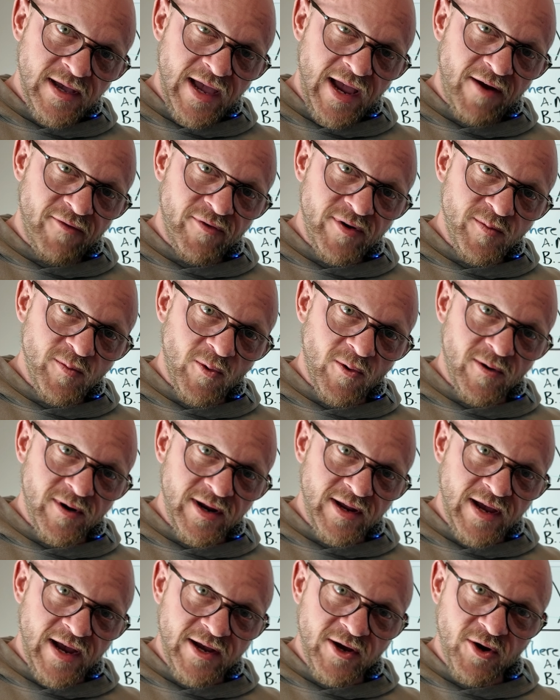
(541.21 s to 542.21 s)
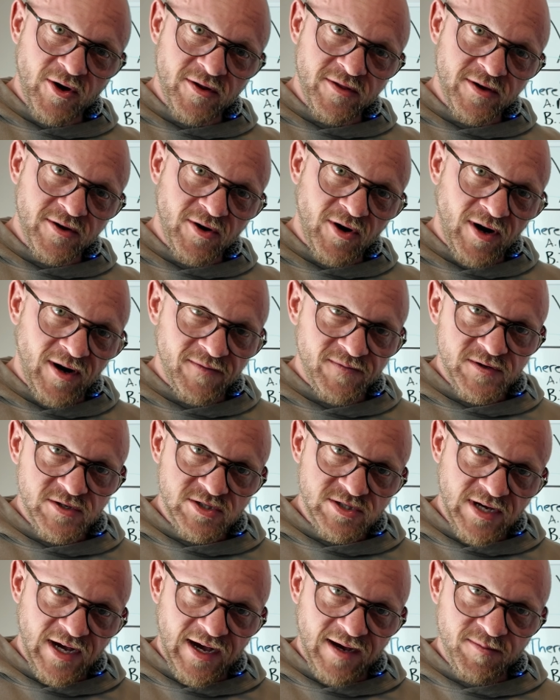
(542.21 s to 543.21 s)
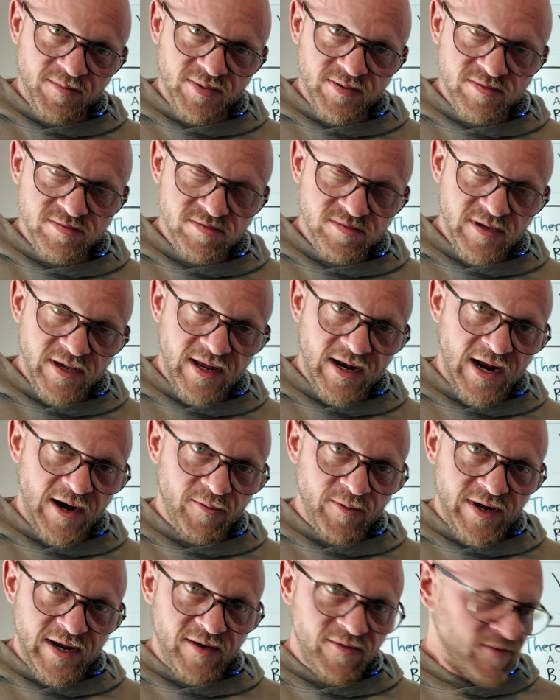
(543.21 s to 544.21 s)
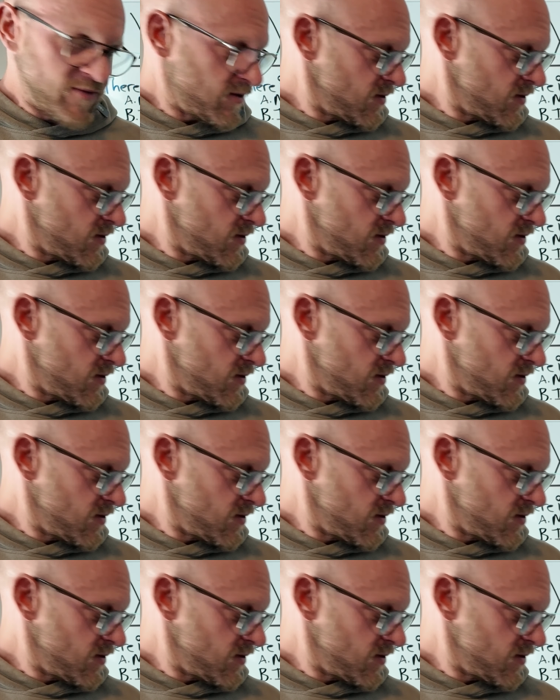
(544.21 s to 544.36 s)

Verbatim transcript: Every morning I go to the coffee shop and I read